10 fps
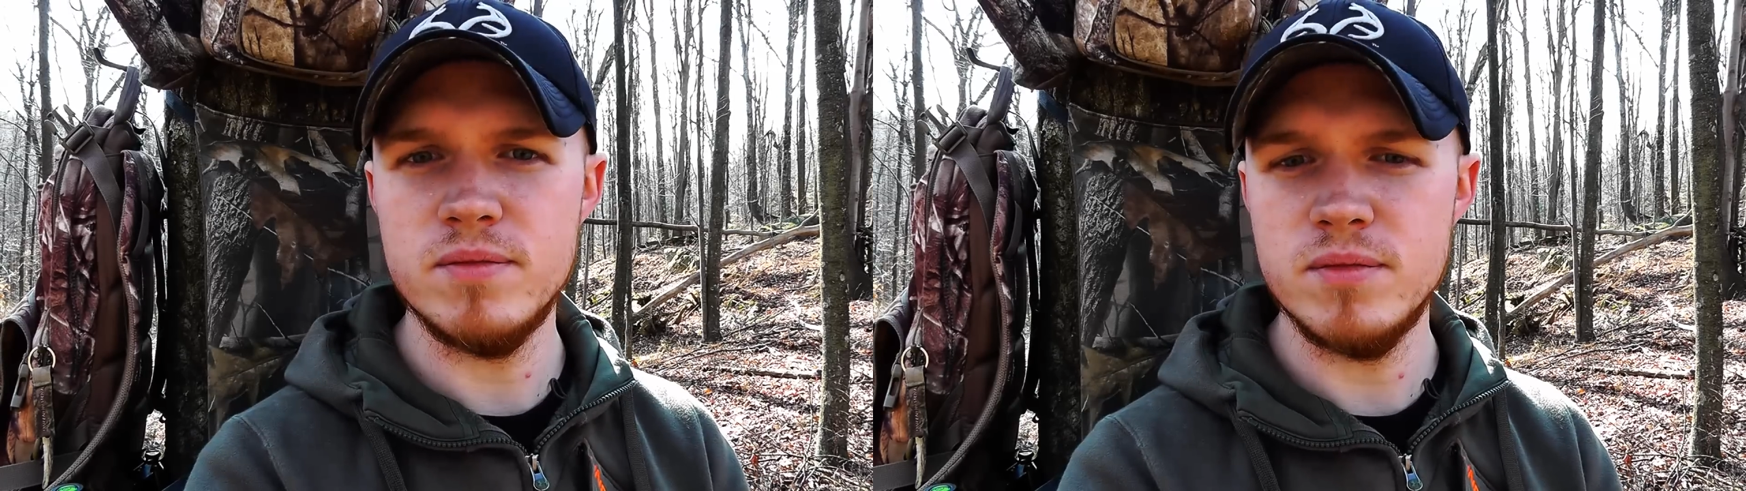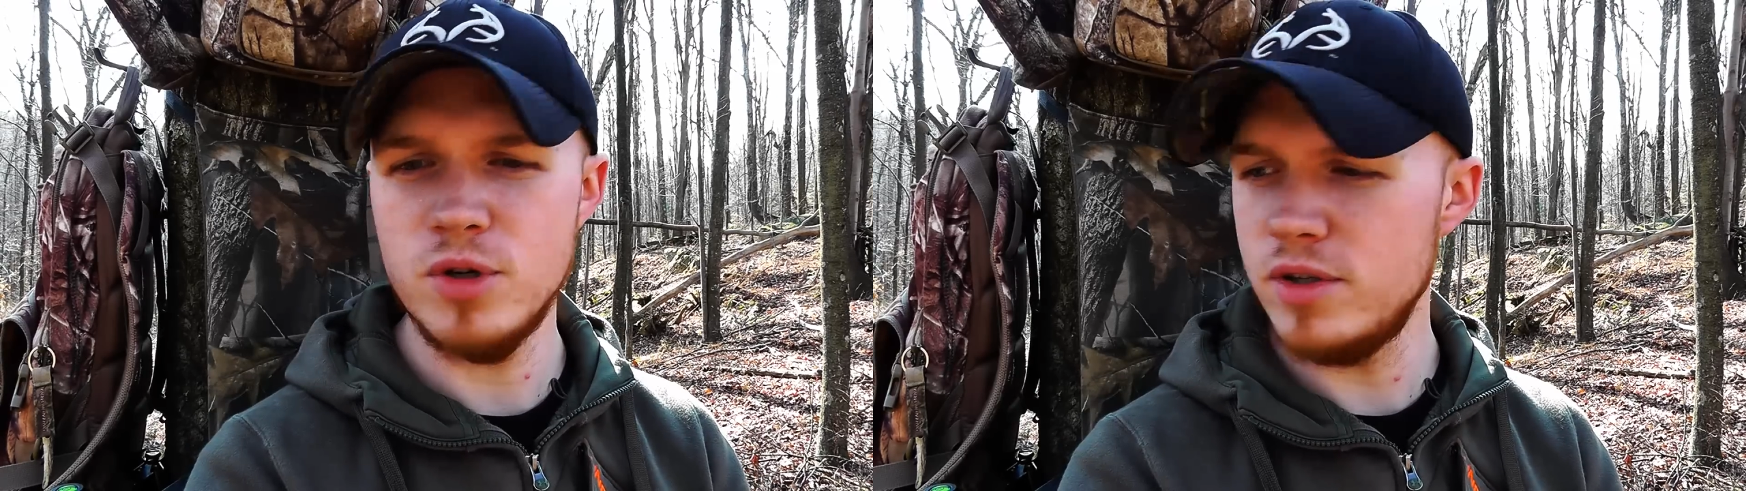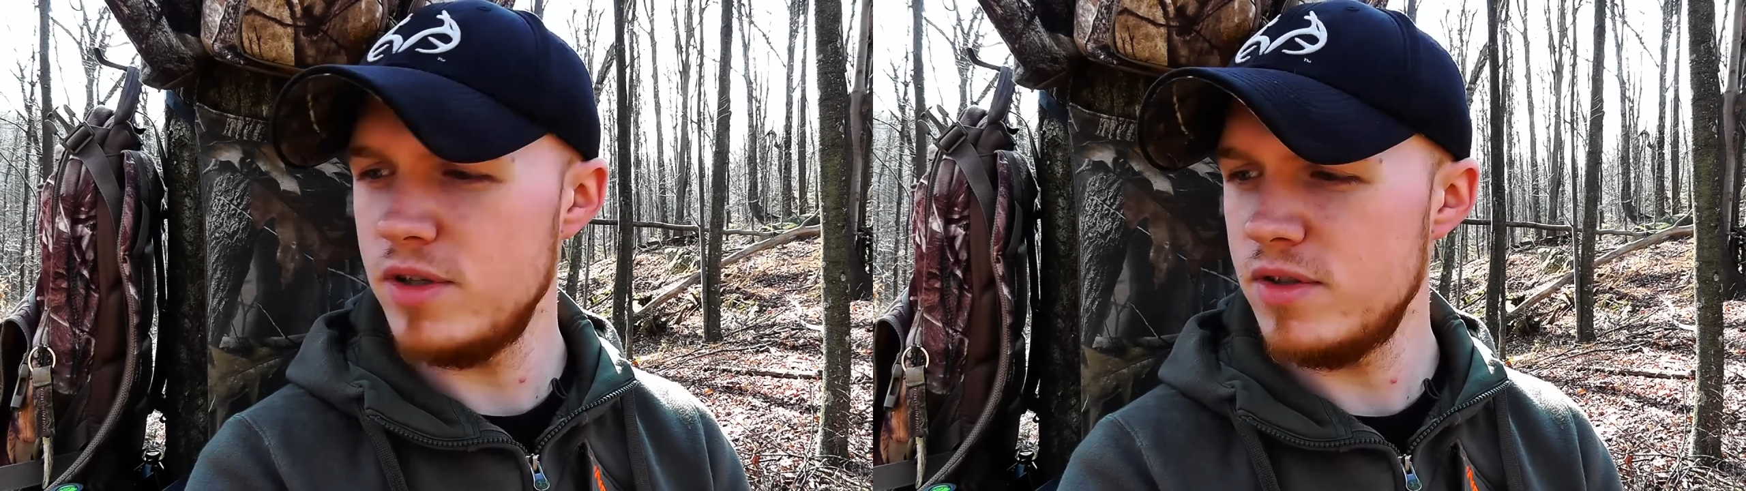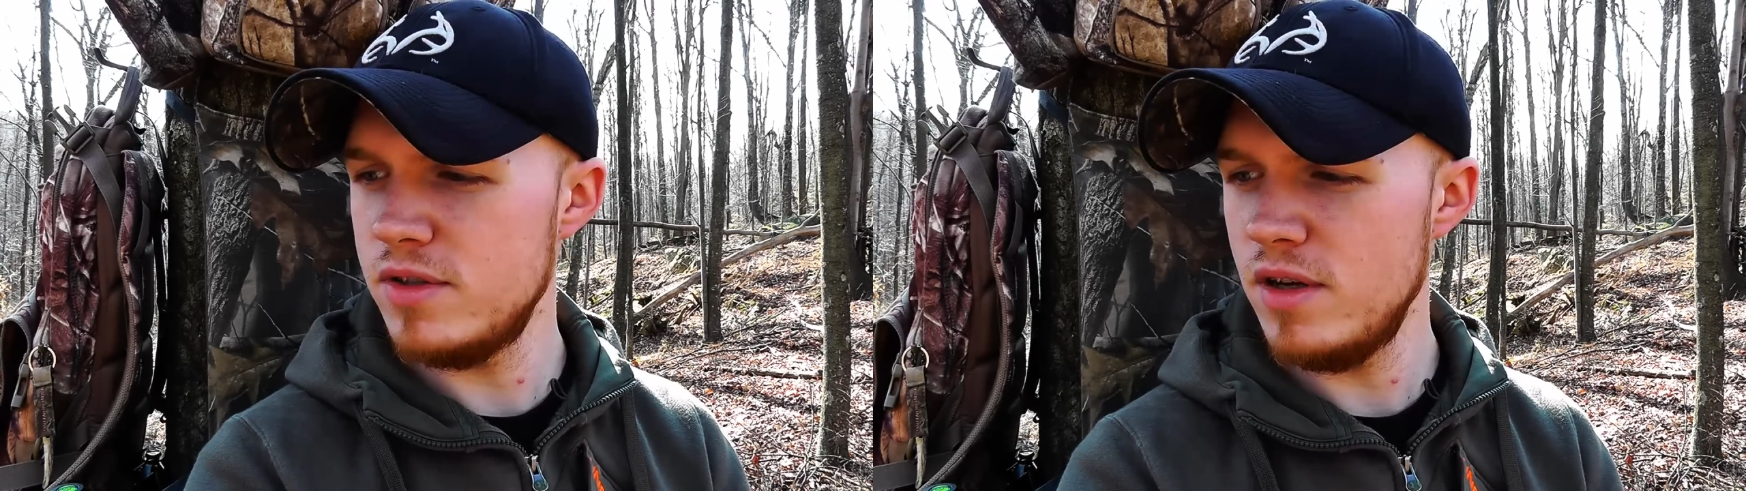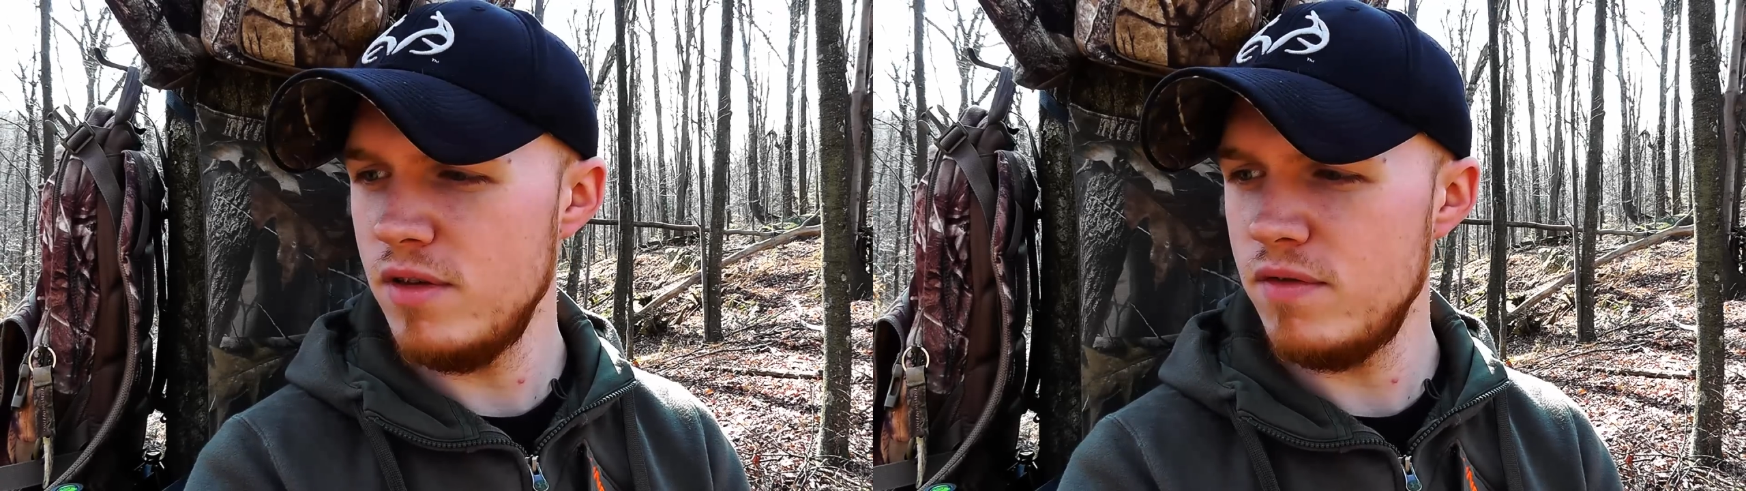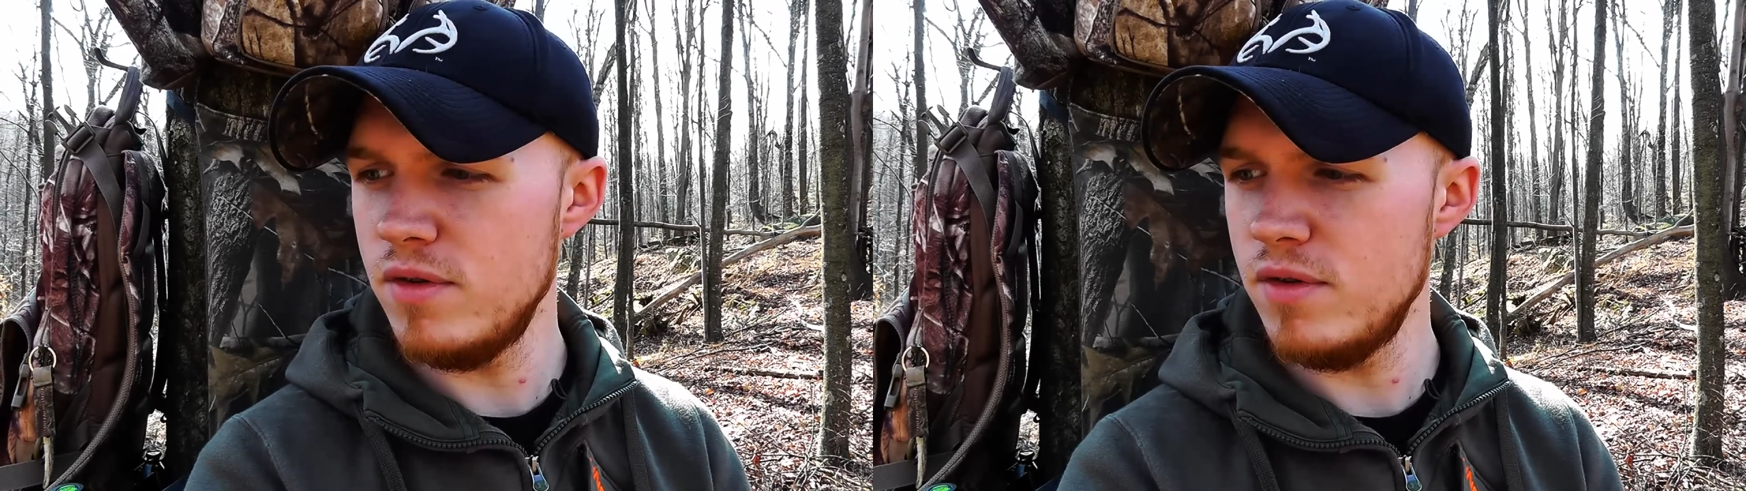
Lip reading: look at this stuff,